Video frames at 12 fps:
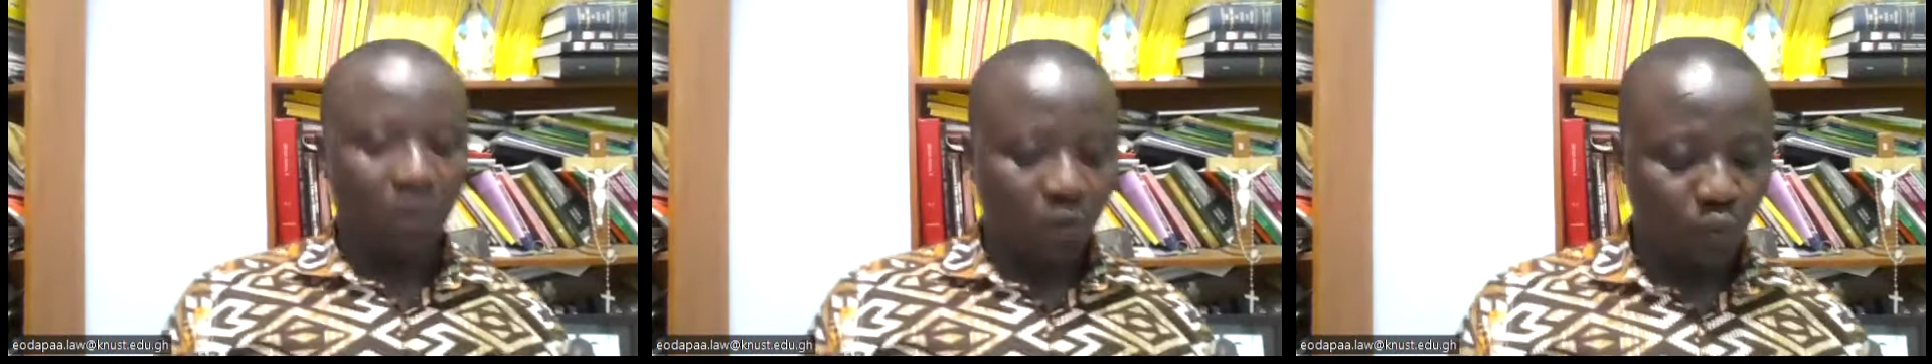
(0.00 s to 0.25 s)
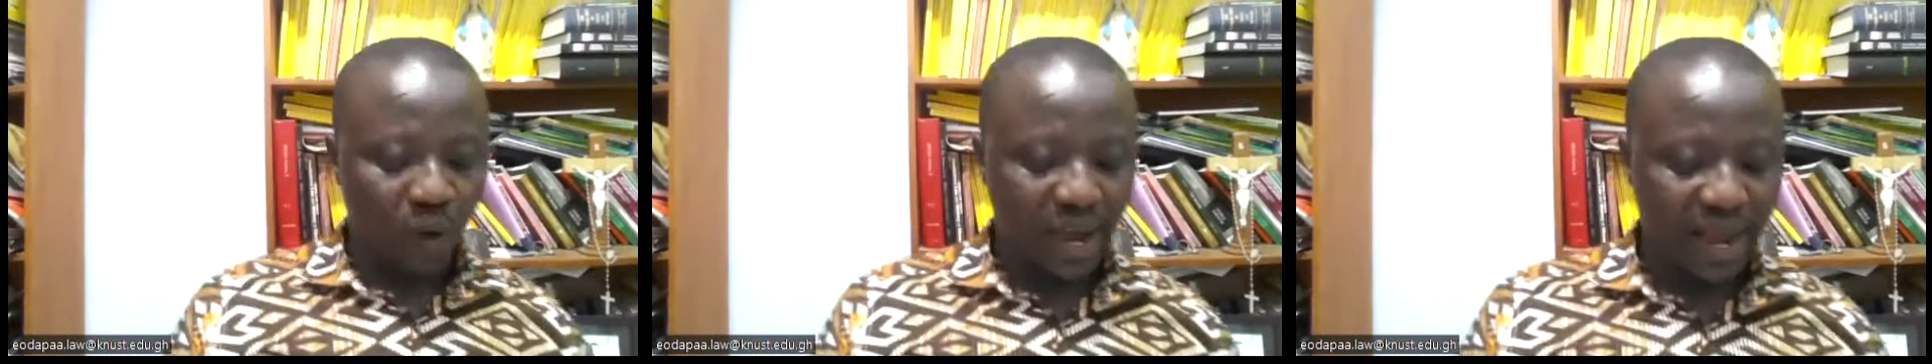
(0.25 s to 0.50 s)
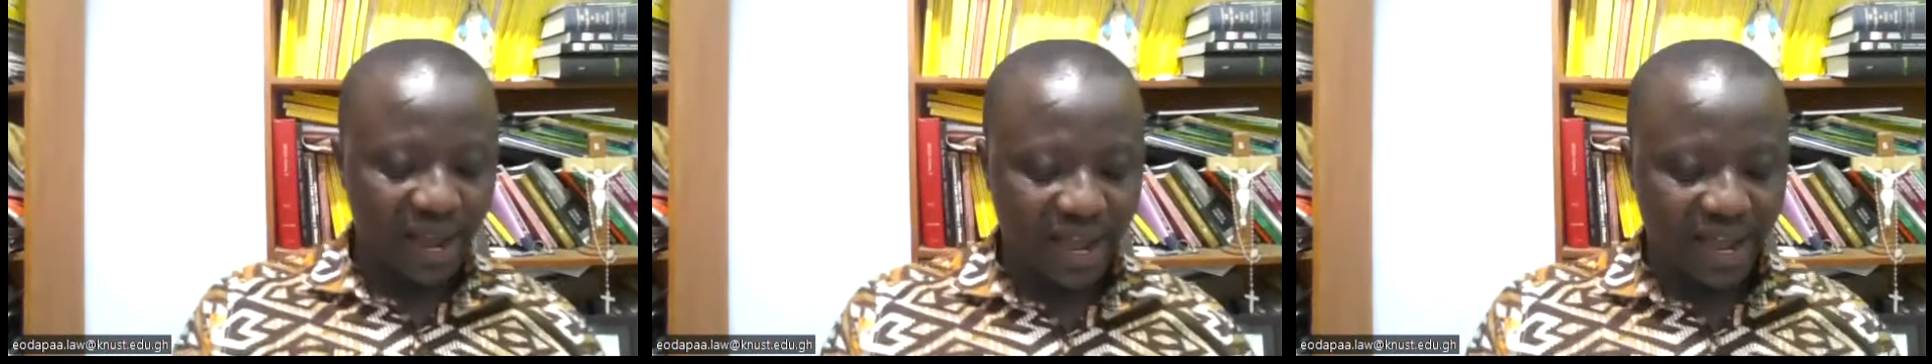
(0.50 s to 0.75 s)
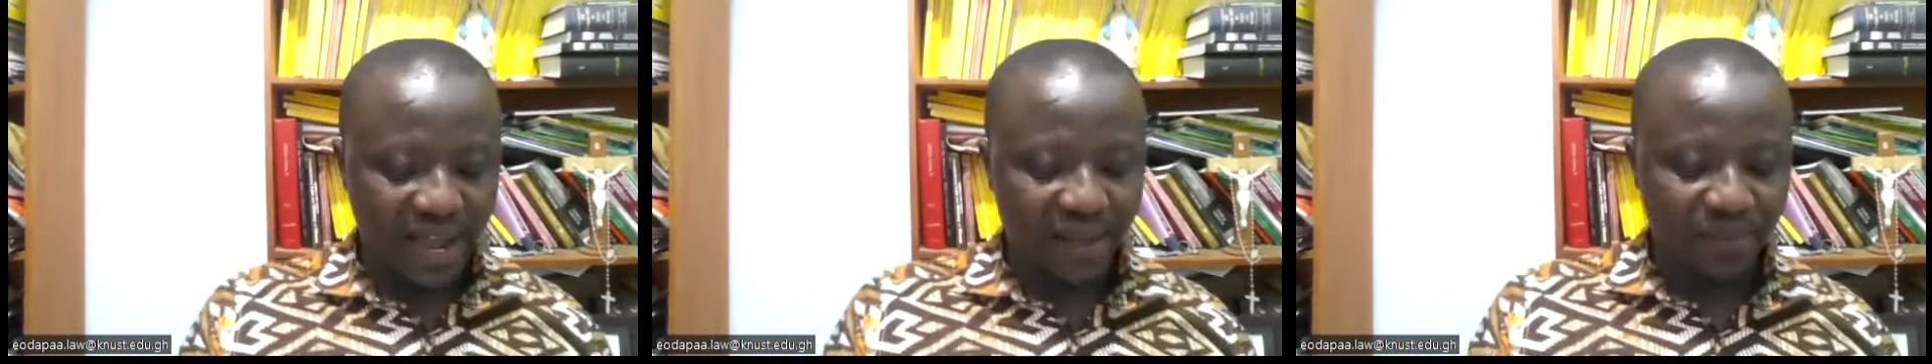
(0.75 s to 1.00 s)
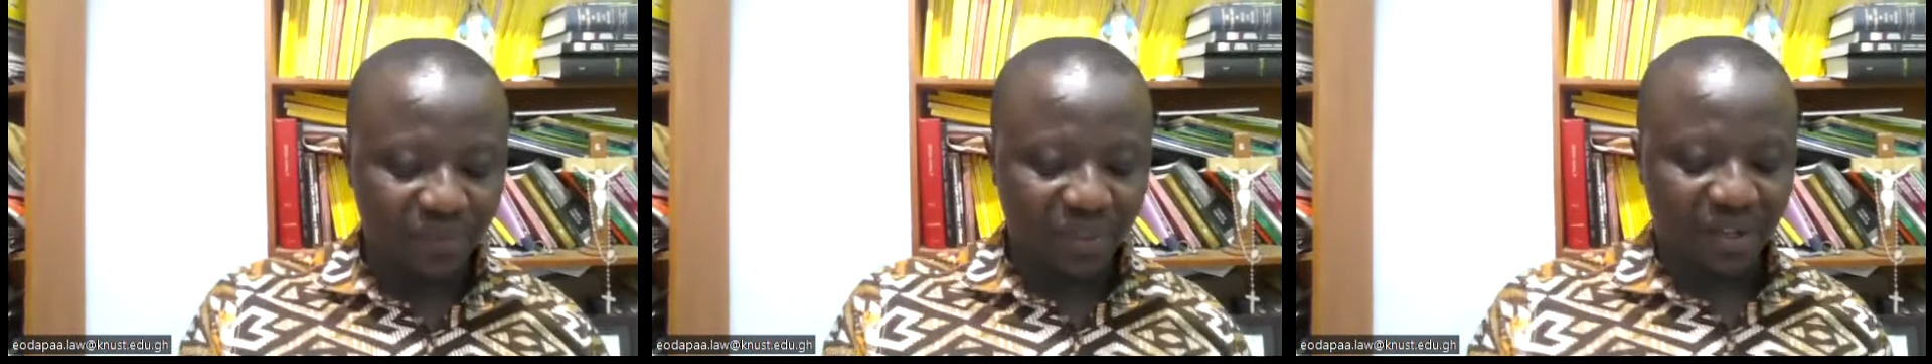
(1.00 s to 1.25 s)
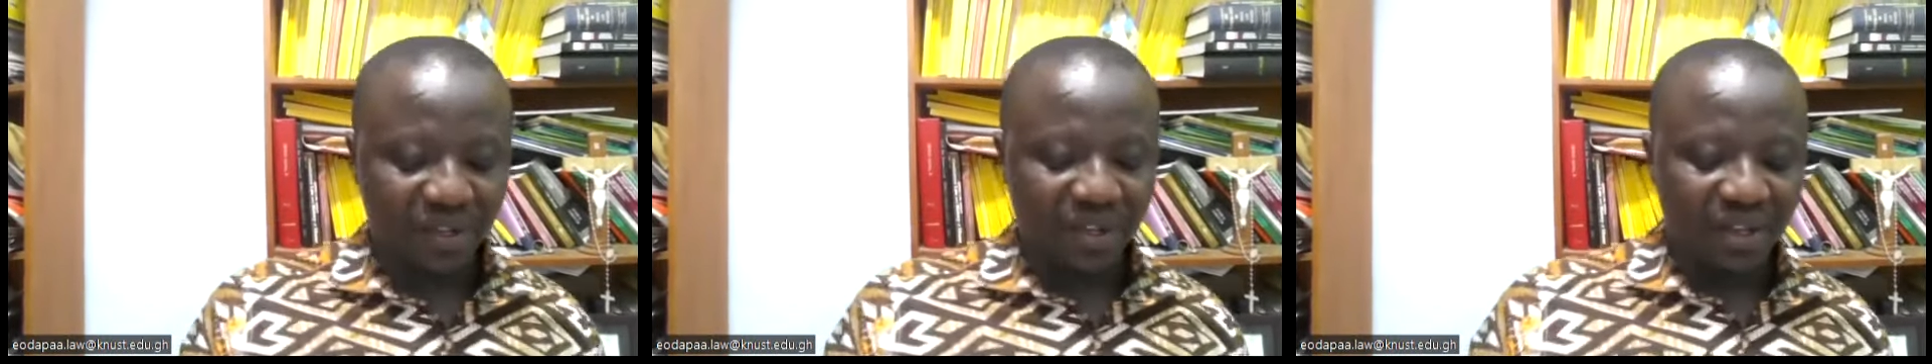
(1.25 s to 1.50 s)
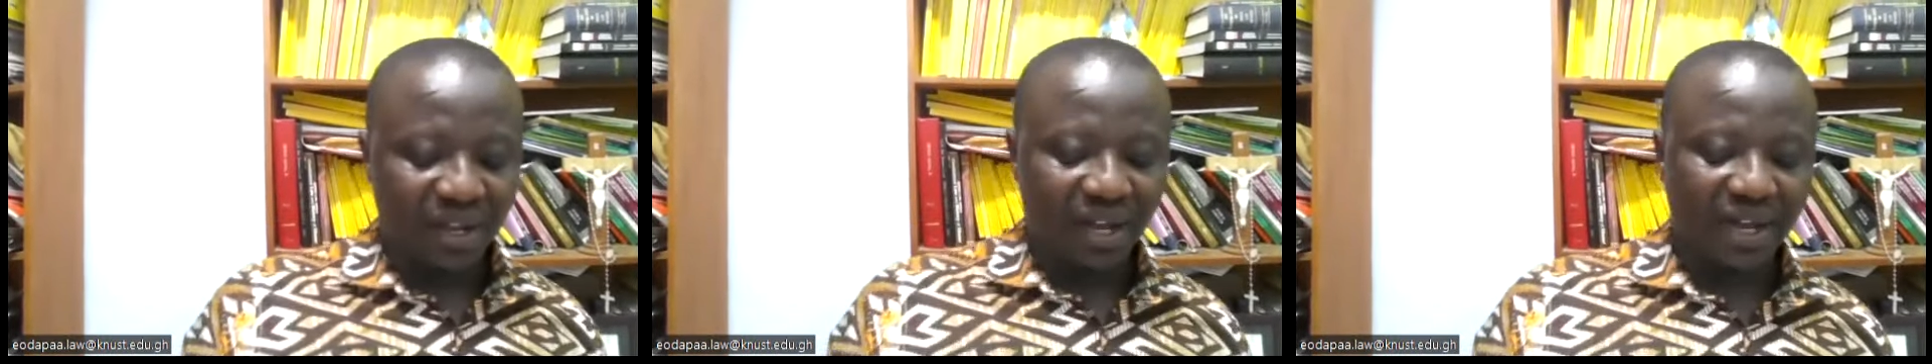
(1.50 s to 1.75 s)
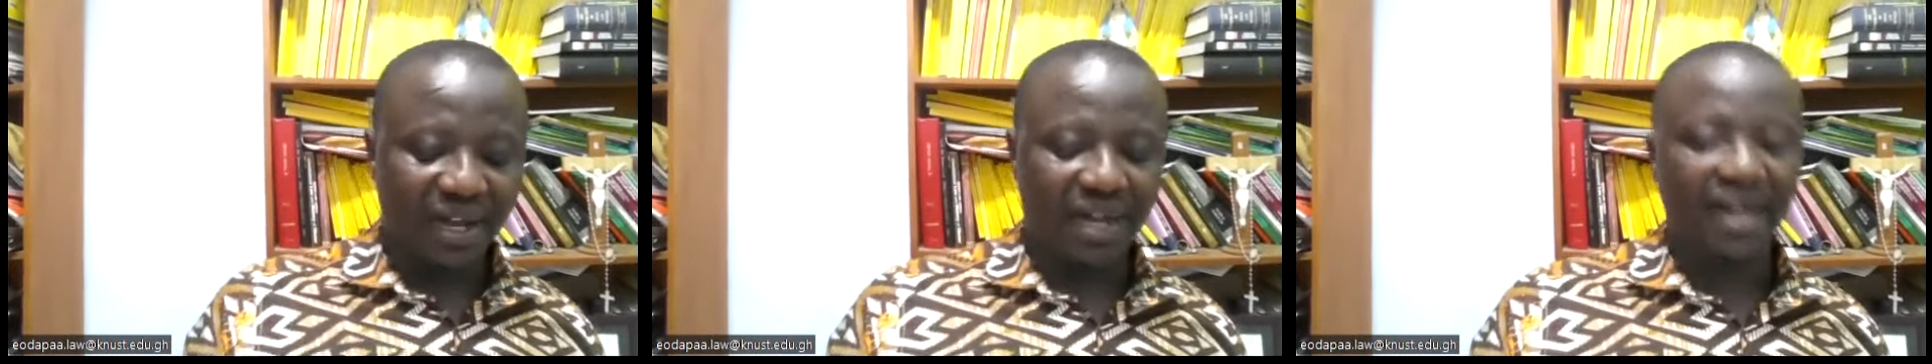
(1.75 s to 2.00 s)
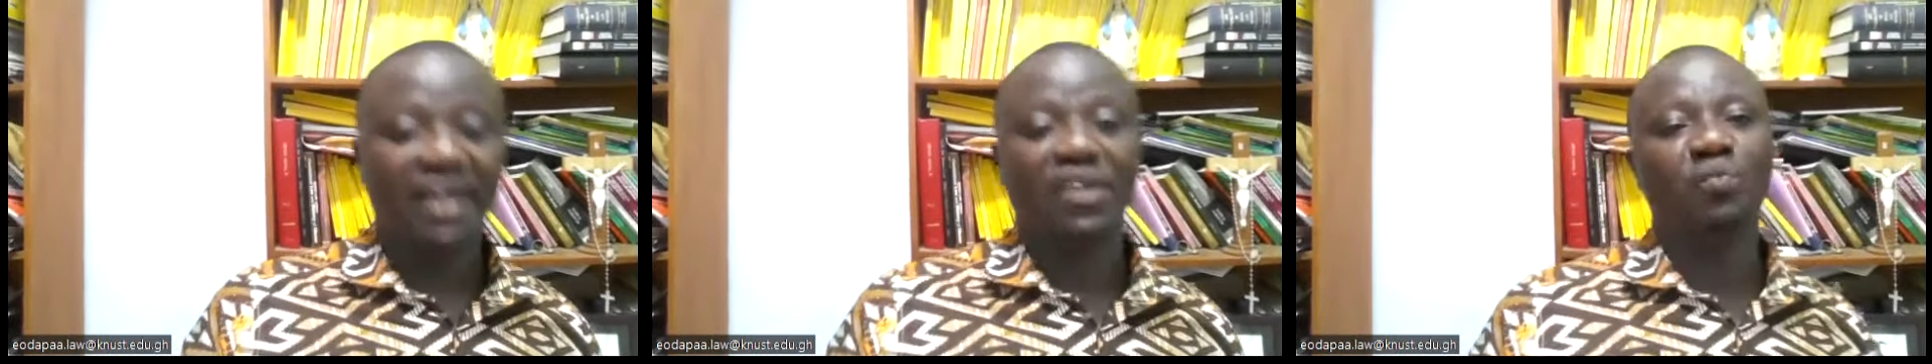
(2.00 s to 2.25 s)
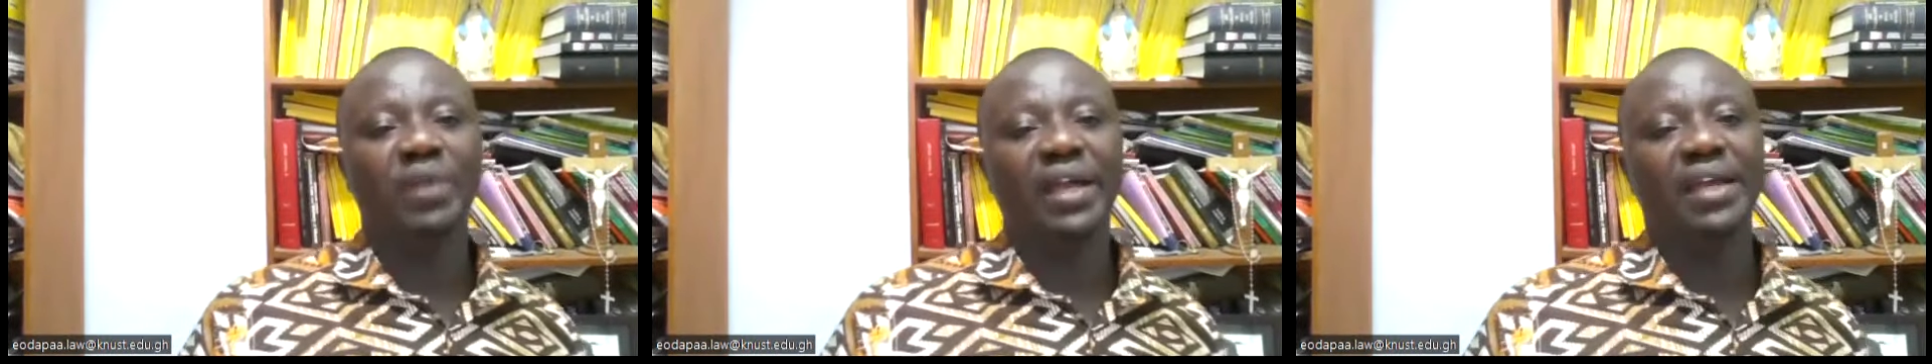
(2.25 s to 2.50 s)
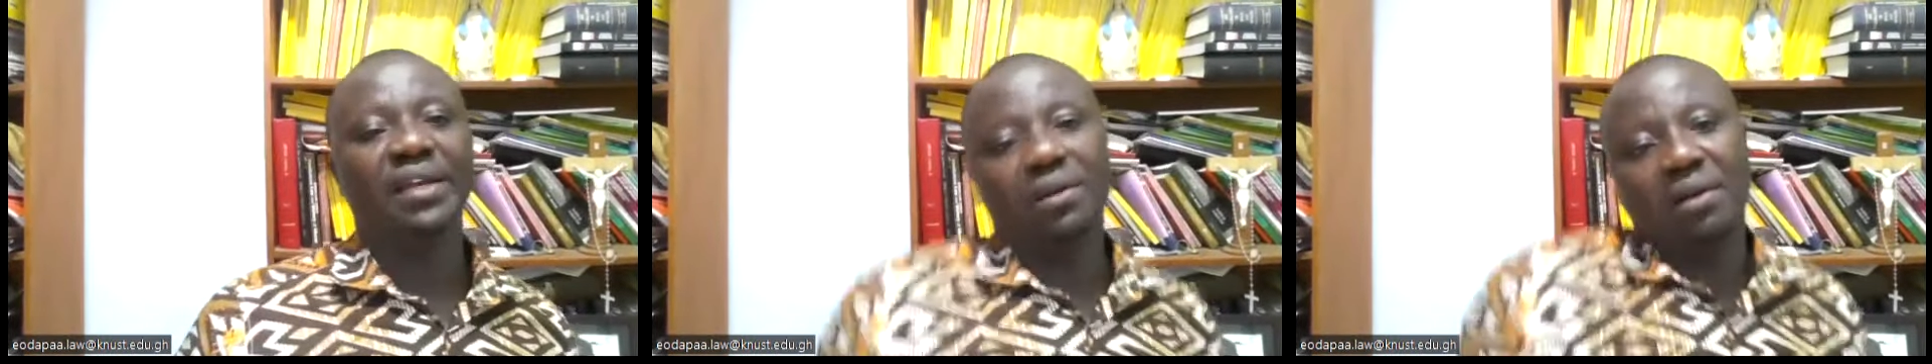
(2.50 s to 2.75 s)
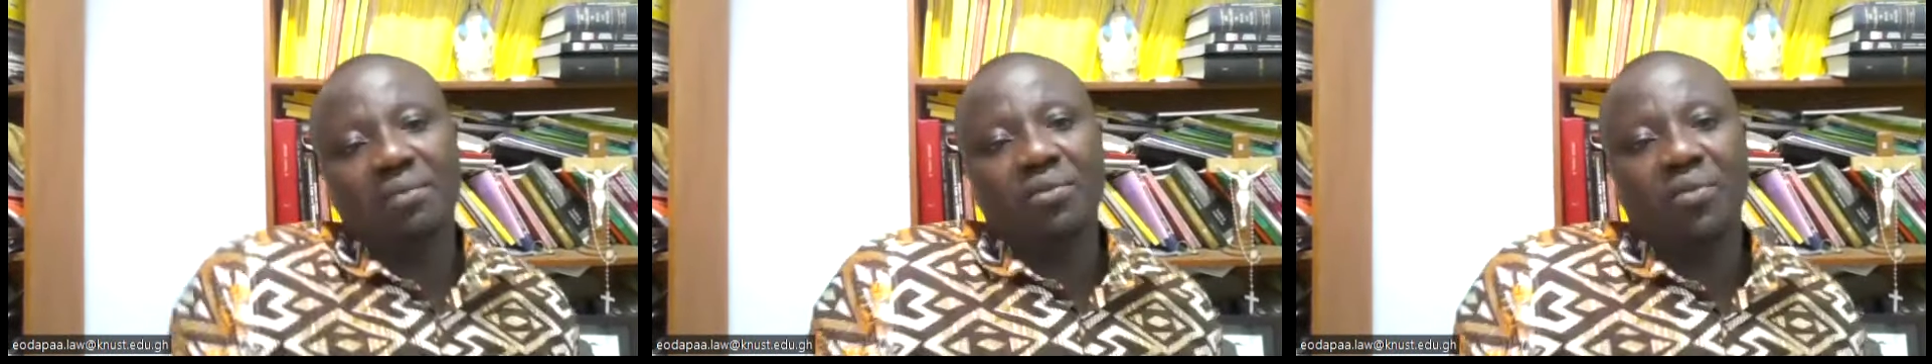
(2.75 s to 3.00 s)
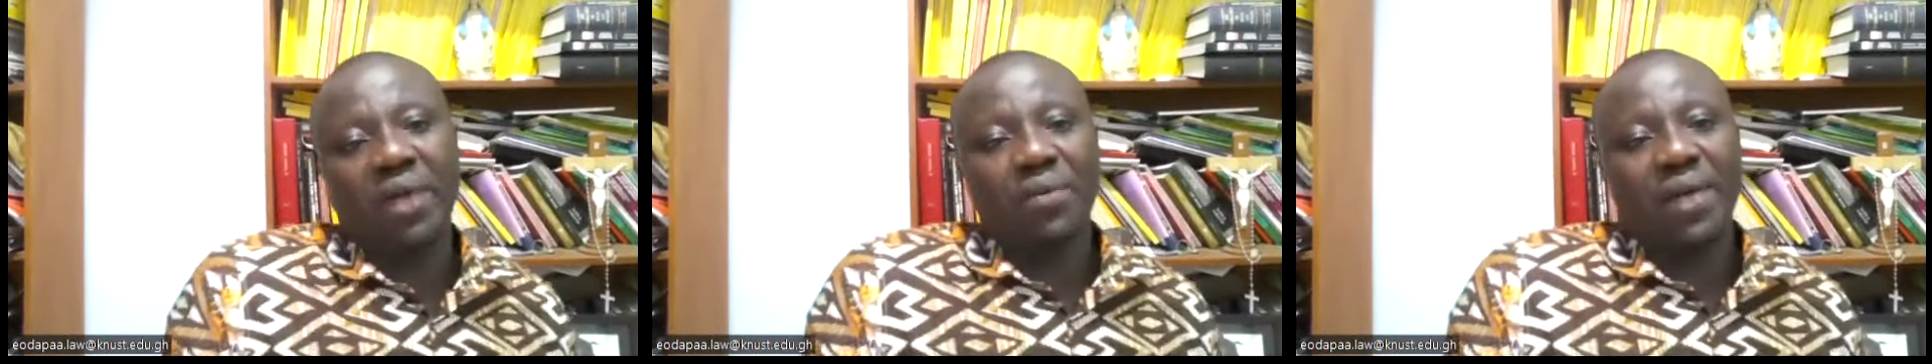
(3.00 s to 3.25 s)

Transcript: where where